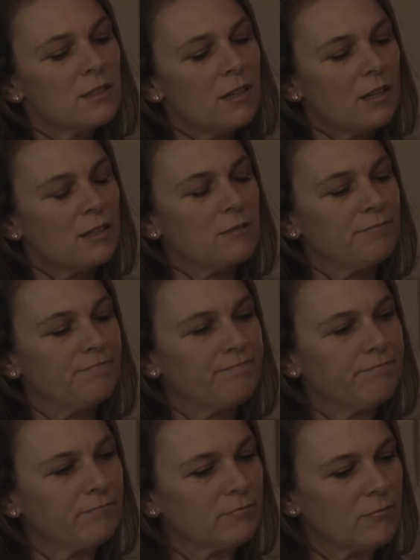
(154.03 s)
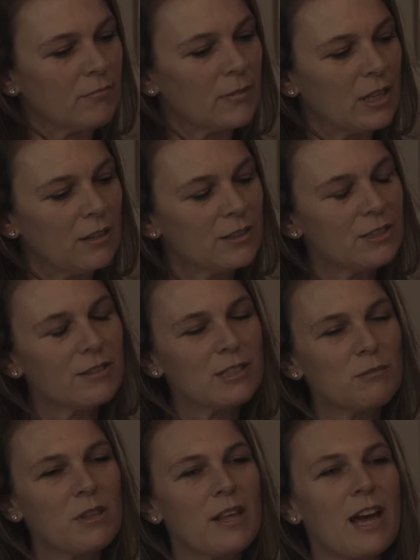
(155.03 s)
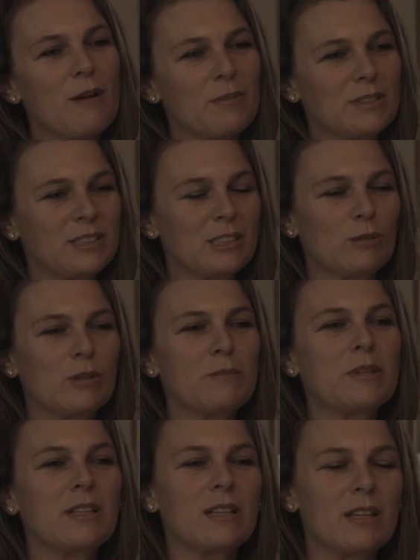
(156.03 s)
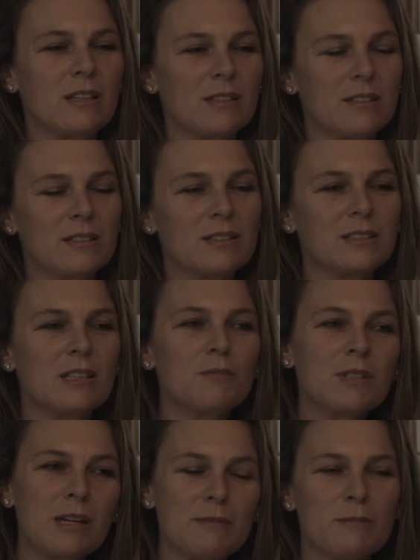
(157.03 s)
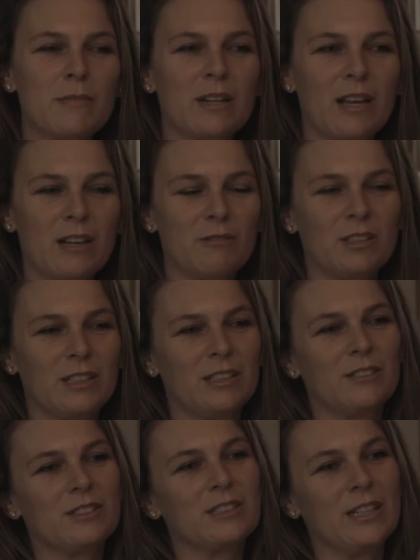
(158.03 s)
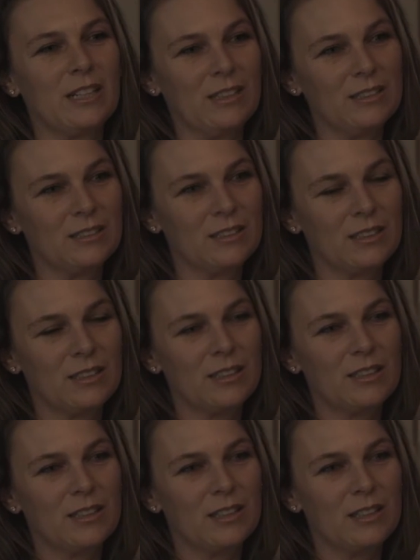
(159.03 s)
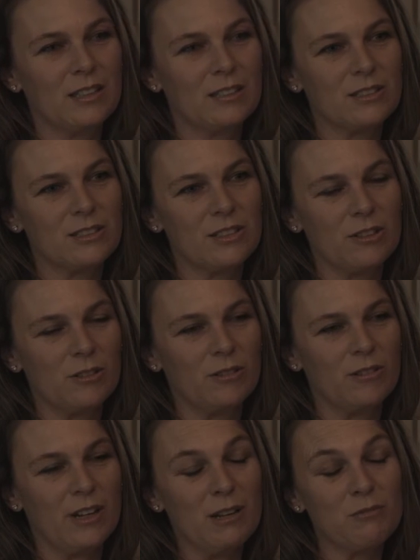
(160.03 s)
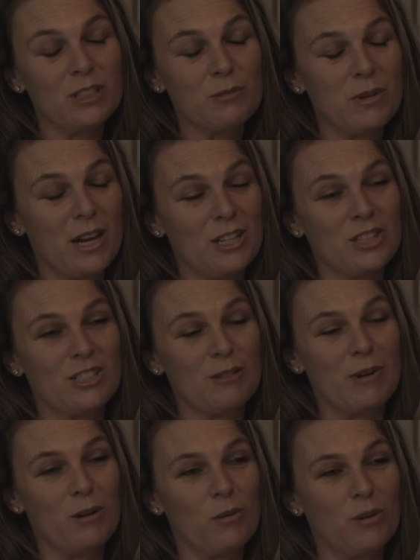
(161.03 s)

something that happens to women that sometimes men can't really understand. And so I'm really passionate about